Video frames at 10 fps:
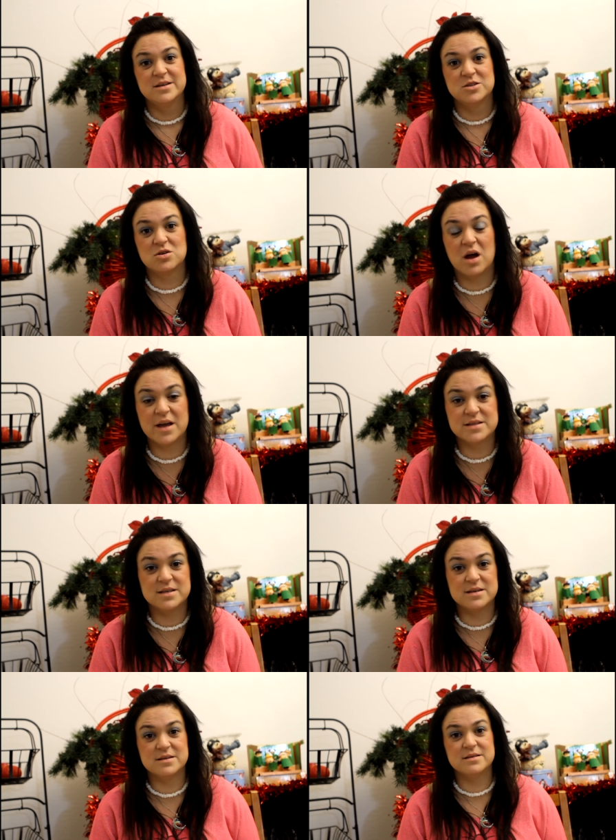trying
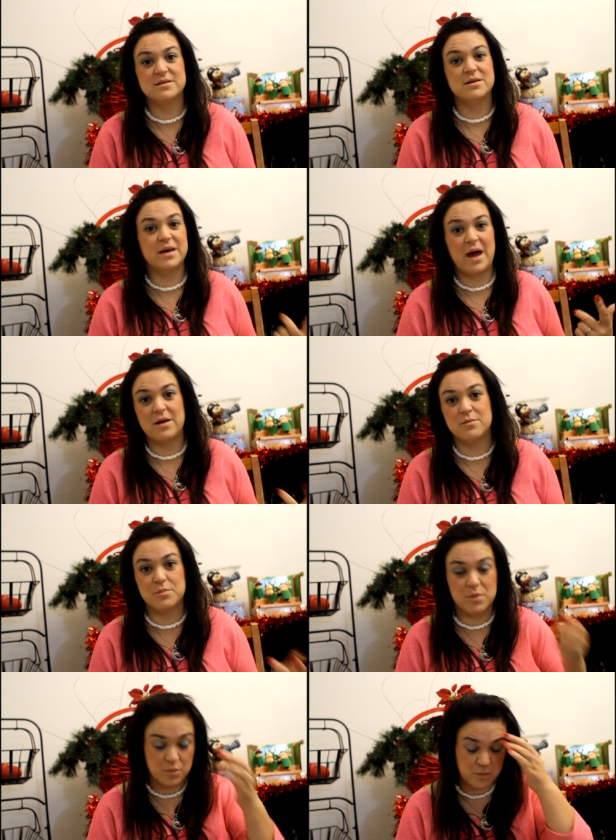to get out
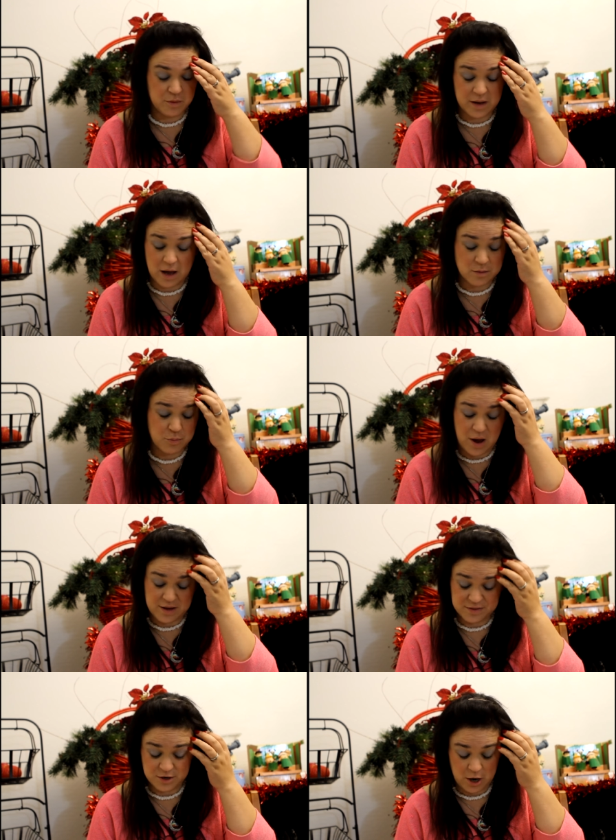of get out of
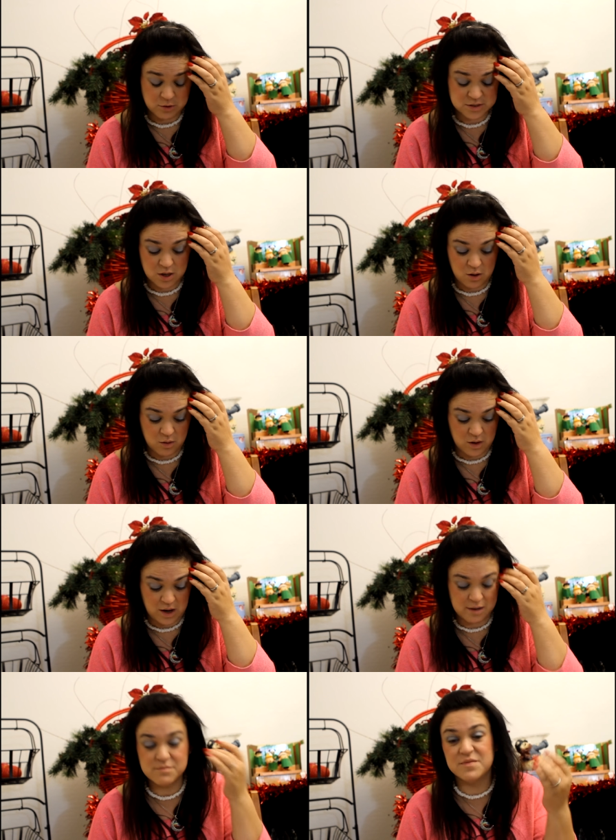breath, you know. So
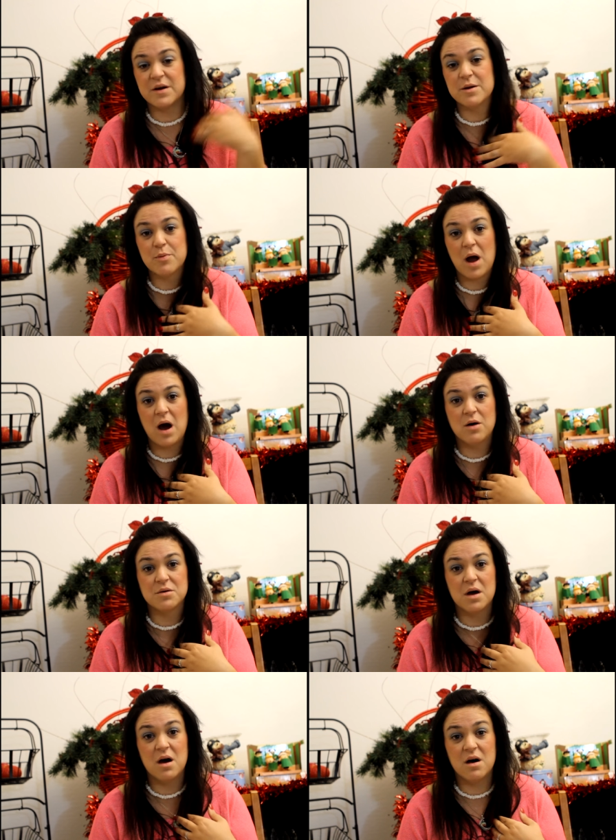I'm very
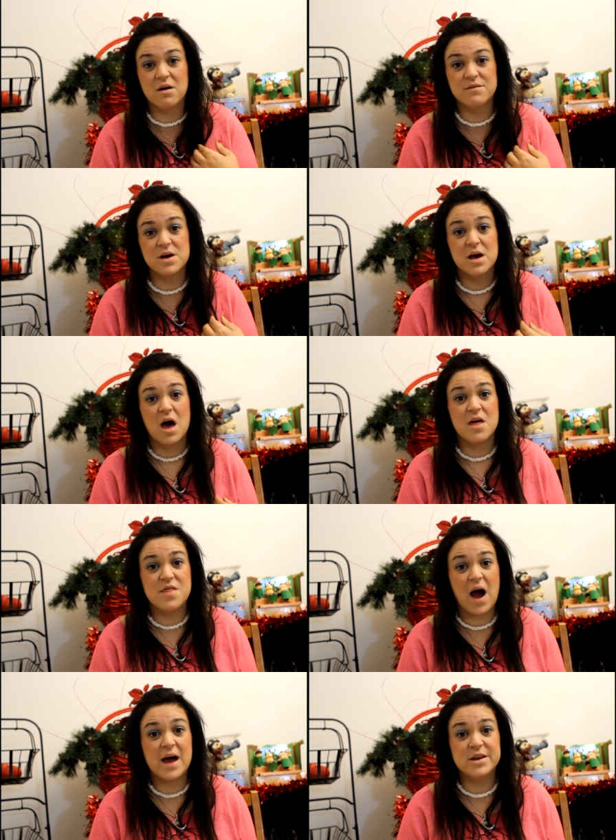proud of
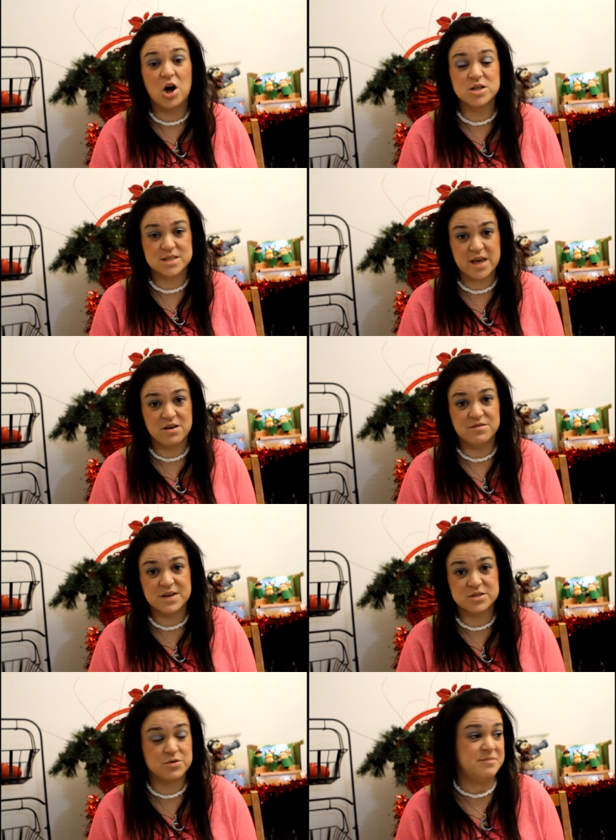that non-scale
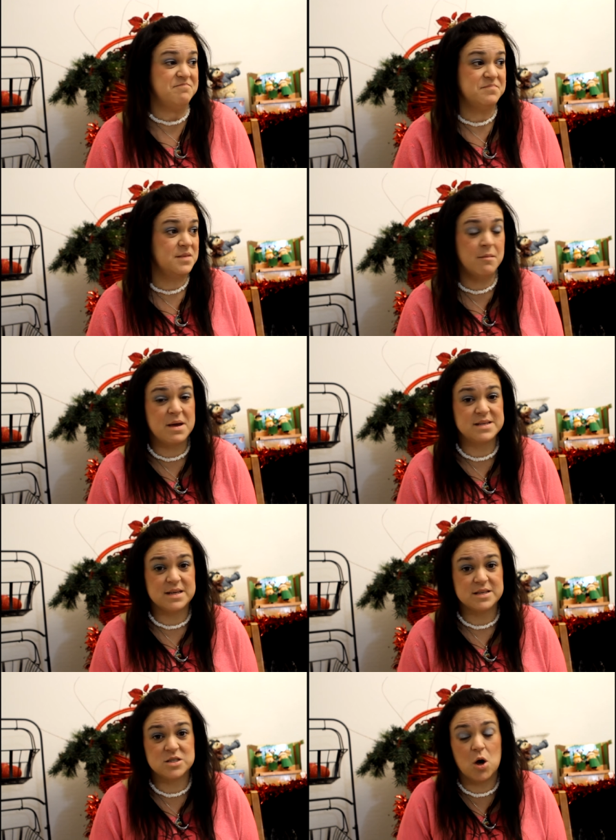victory.
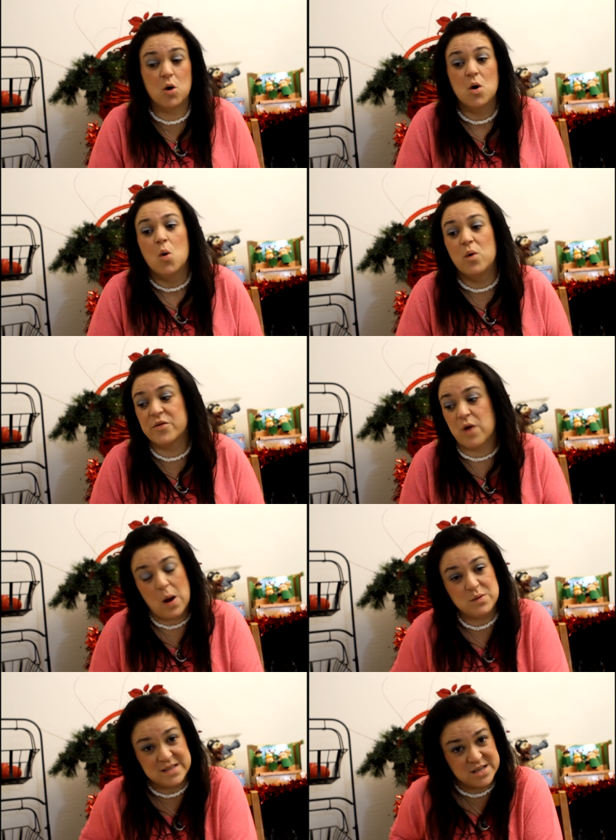Amazing. So whether
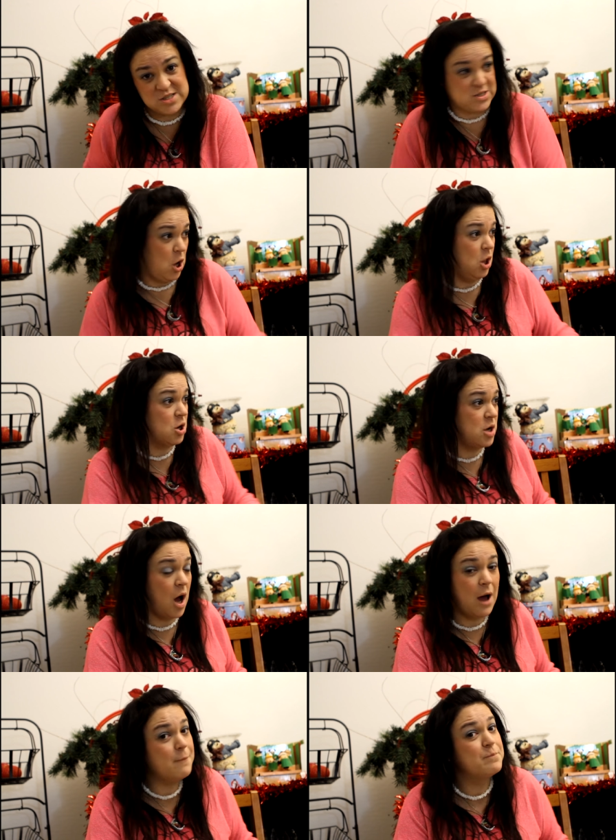I was in a stall or
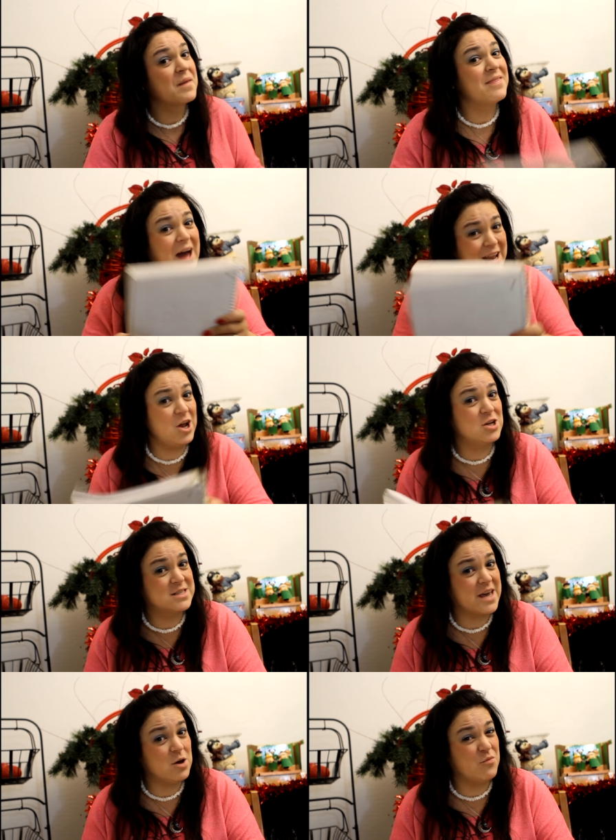not, that
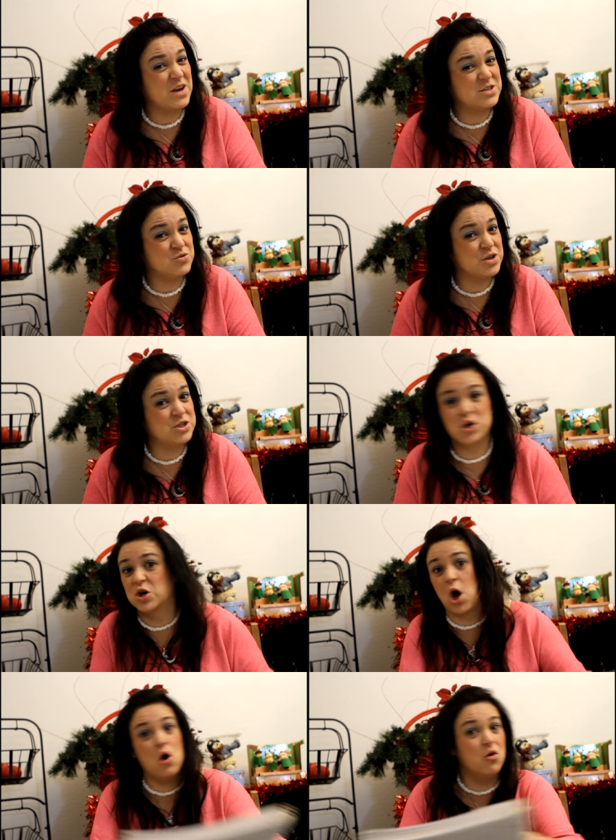non-scale victory
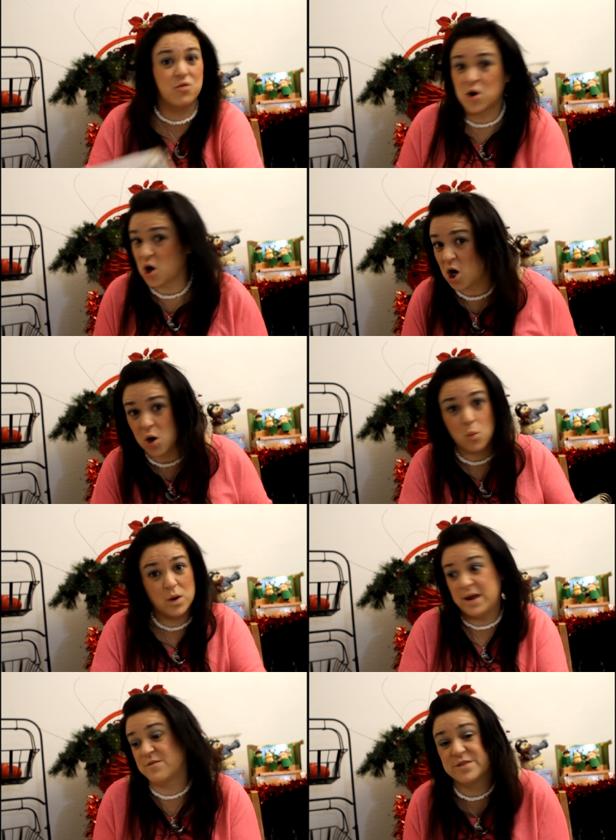took over
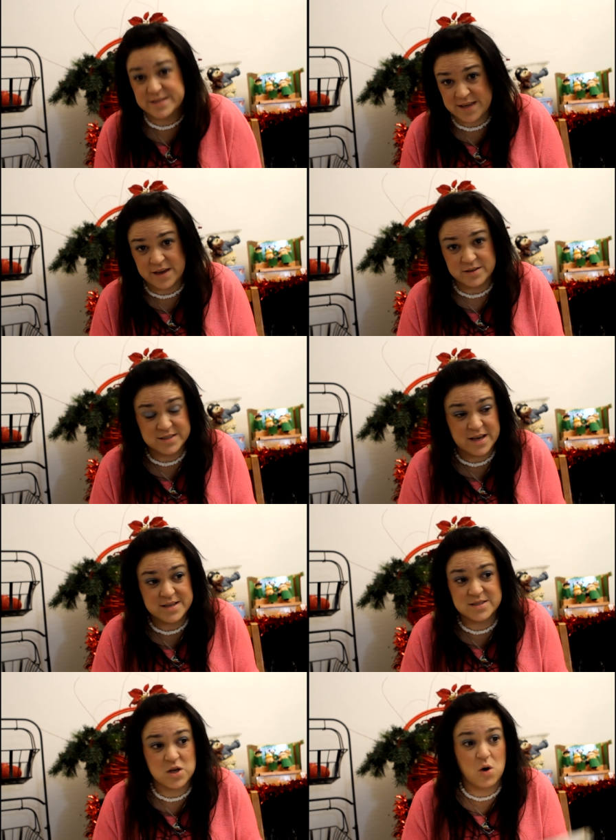whatever the scale
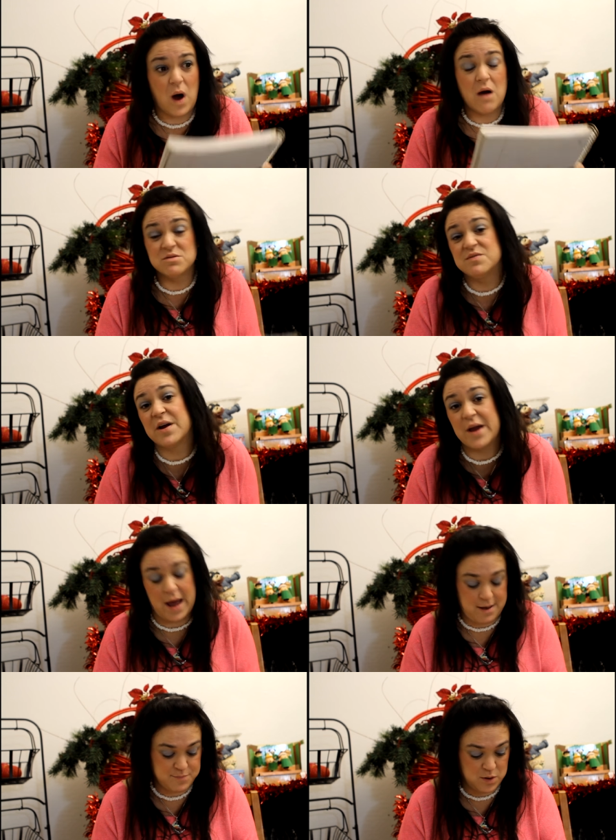said. So I was very
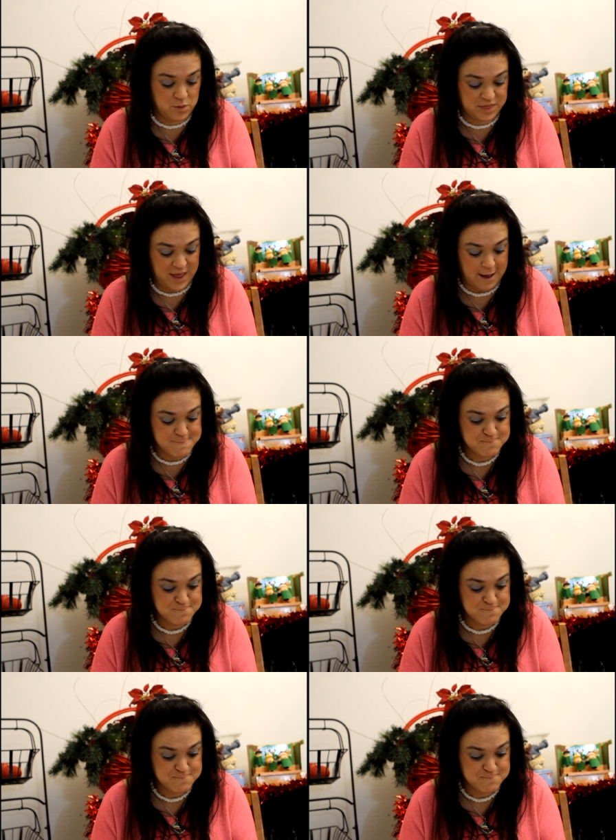happy with that.